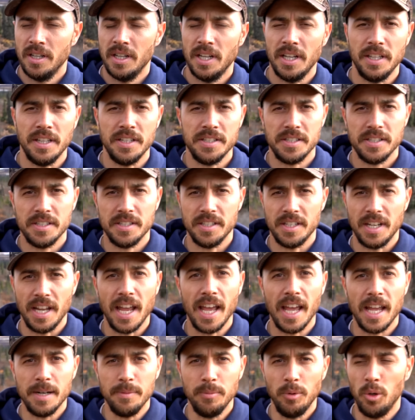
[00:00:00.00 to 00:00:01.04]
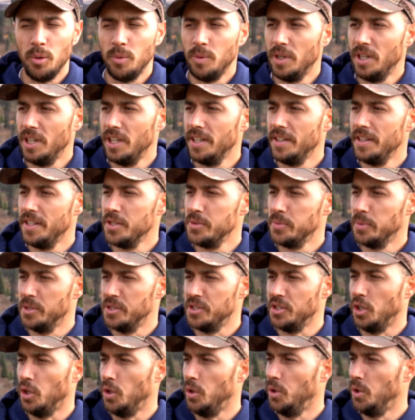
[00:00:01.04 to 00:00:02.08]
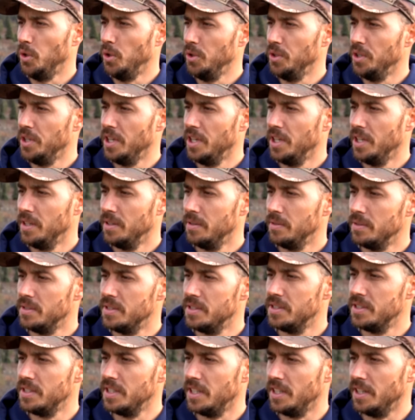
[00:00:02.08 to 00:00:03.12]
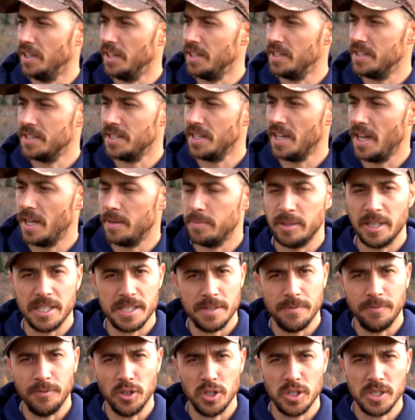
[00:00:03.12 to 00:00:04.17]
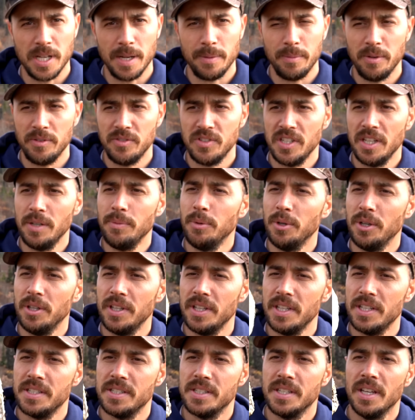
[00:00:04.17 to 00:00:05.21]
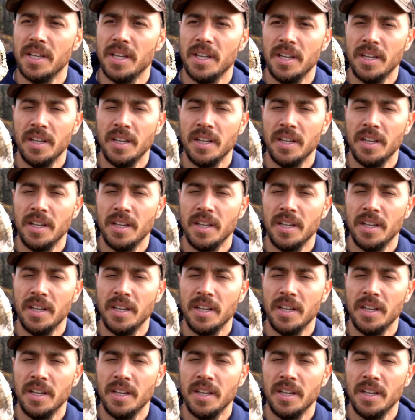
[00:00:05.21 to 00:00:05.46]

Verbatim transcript: And this is an edible one. This one's old. It was sitting on its side, but that's the first time we've seen one of these.